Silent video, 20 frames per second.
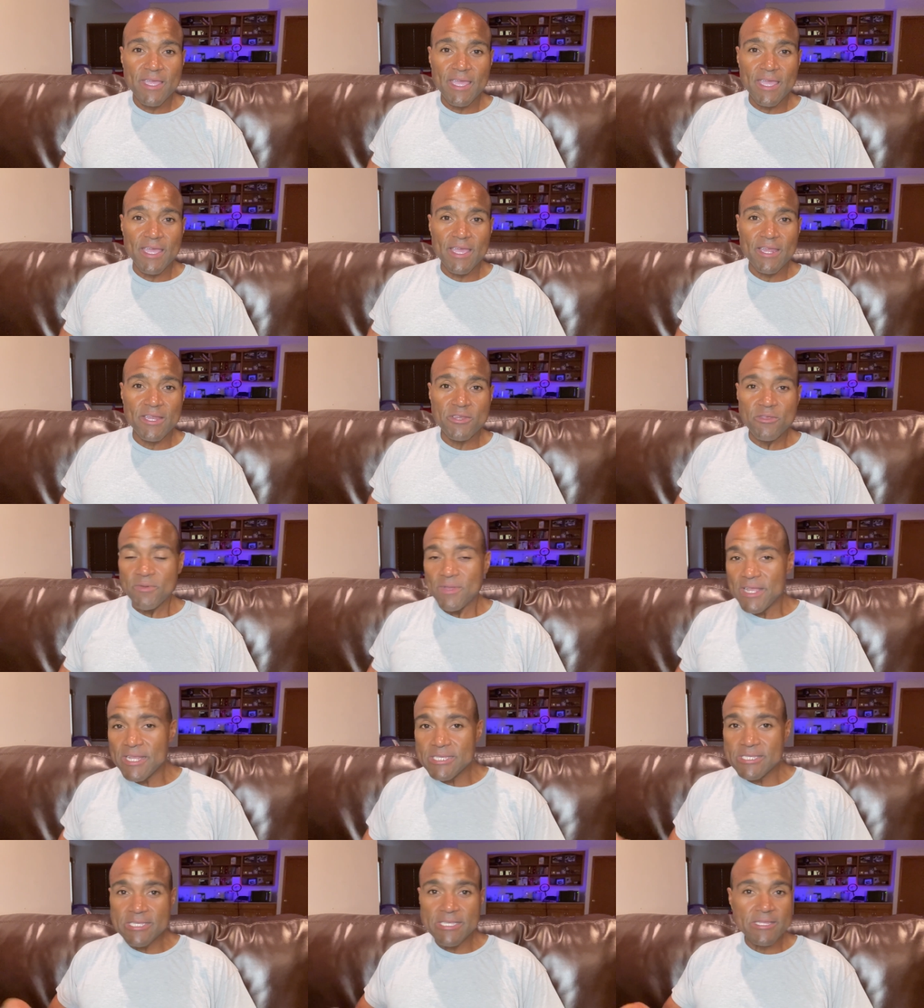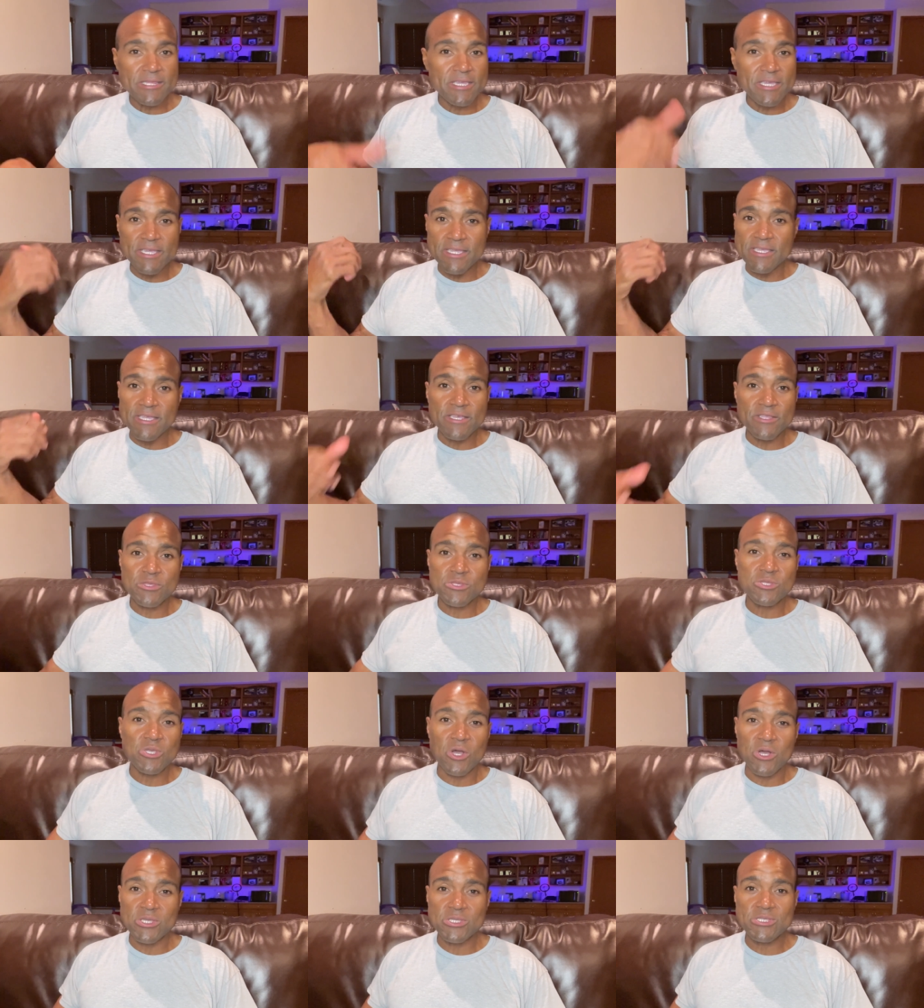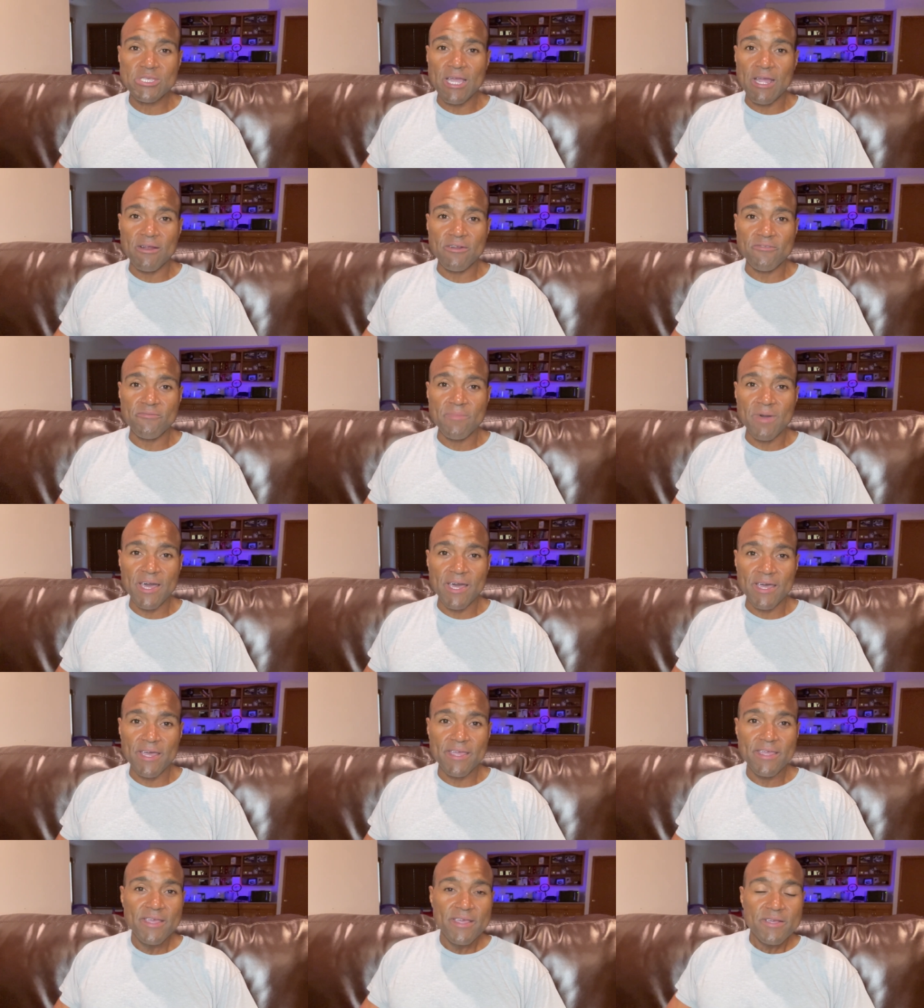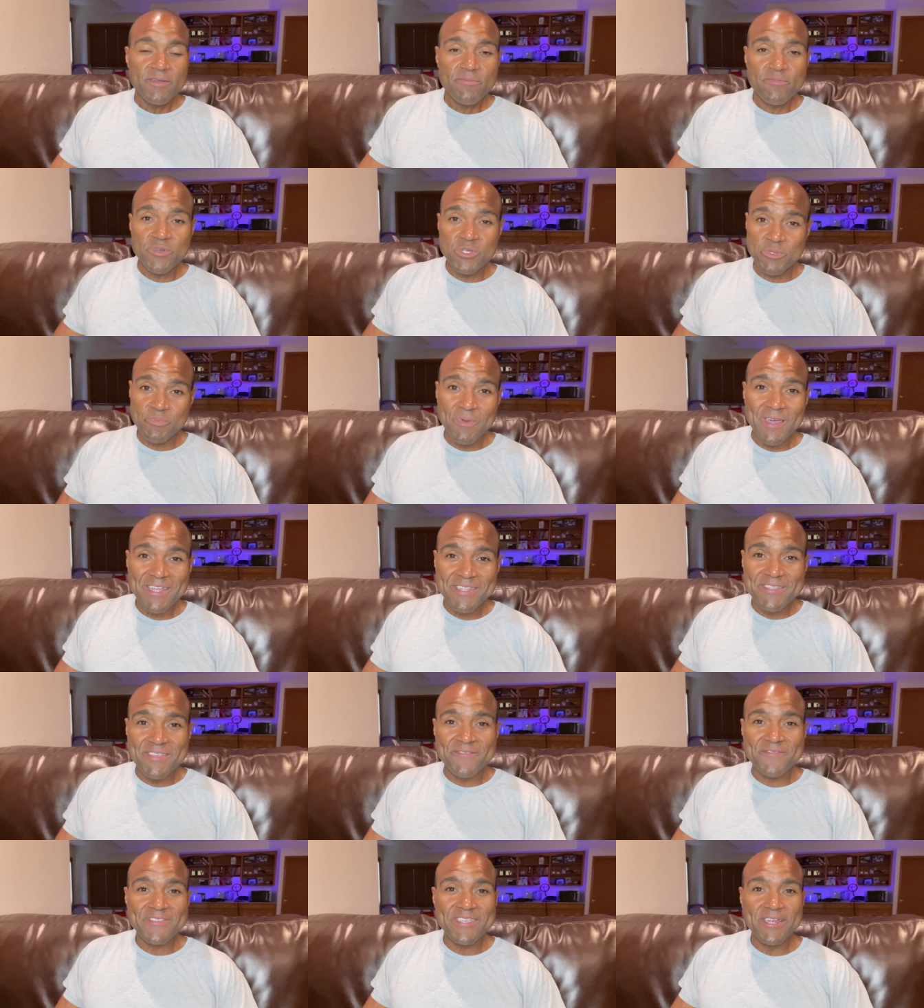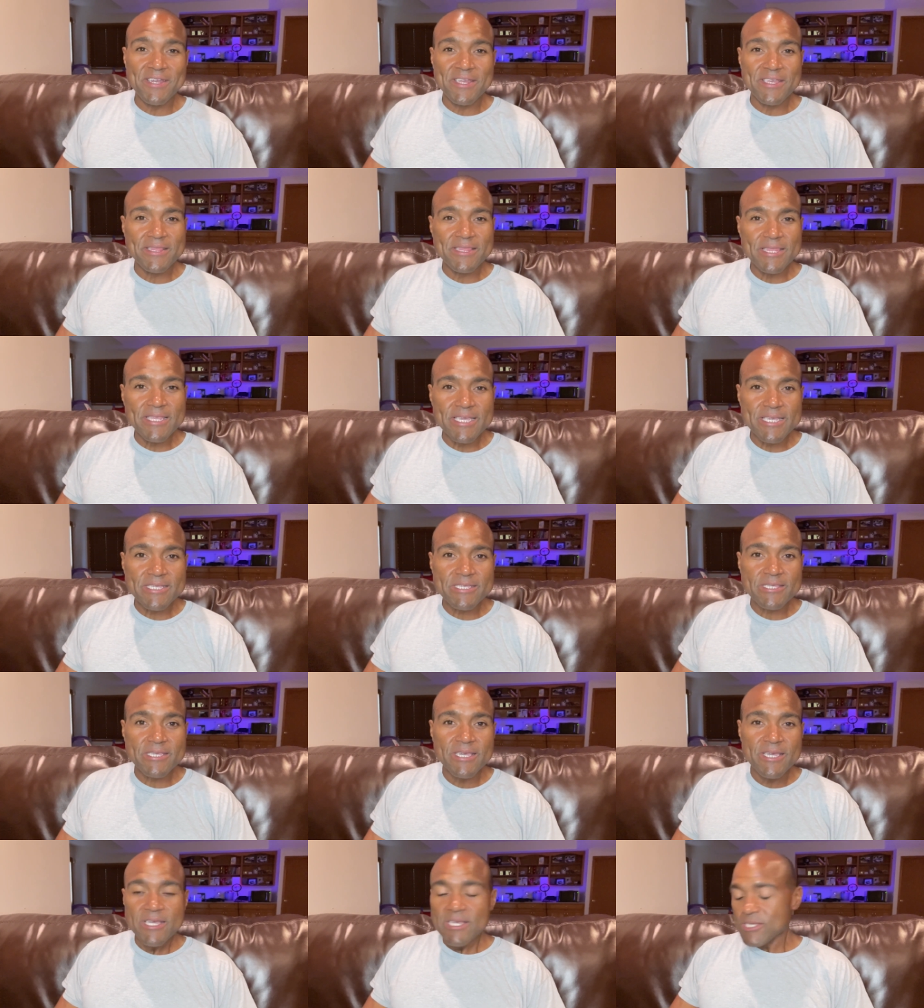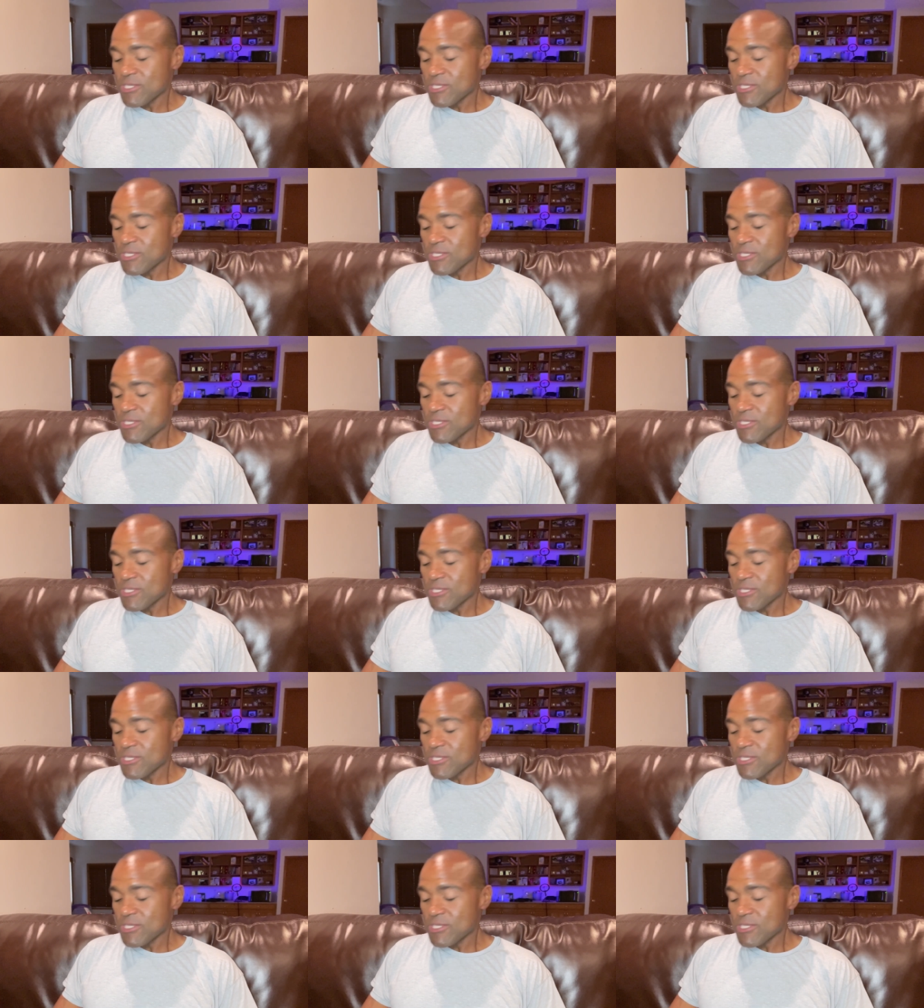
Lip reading: and you instantly get tossed out of my prospective tenant list.